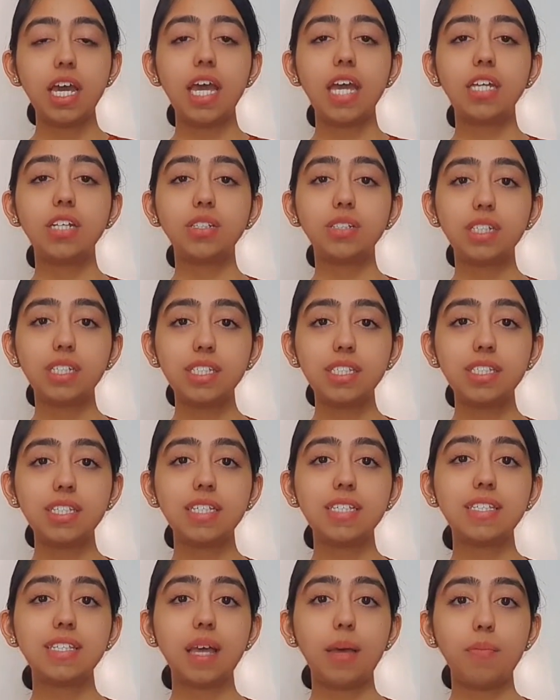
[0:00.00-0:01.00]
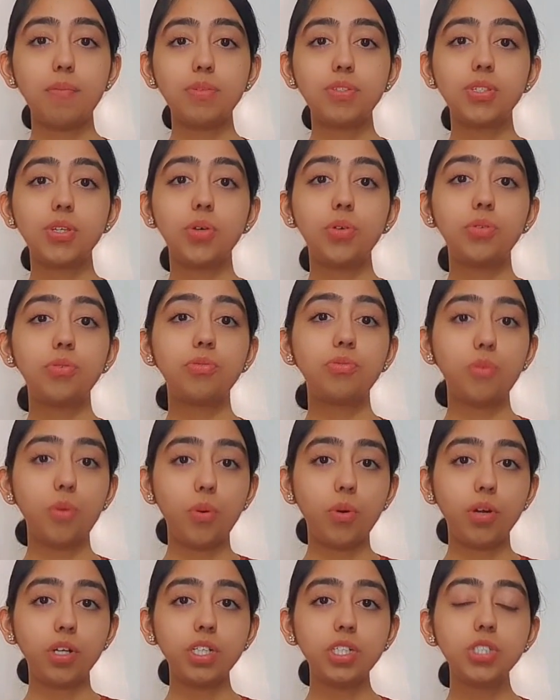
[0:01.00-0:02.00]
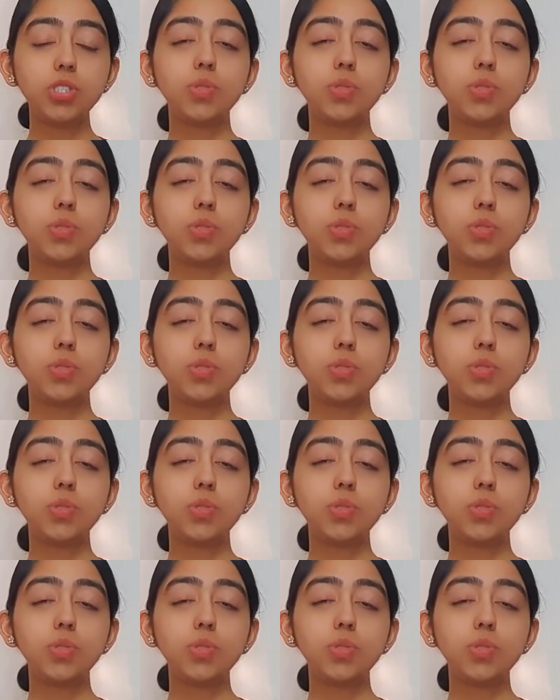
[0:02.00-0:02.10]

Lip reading: And this is episode 4,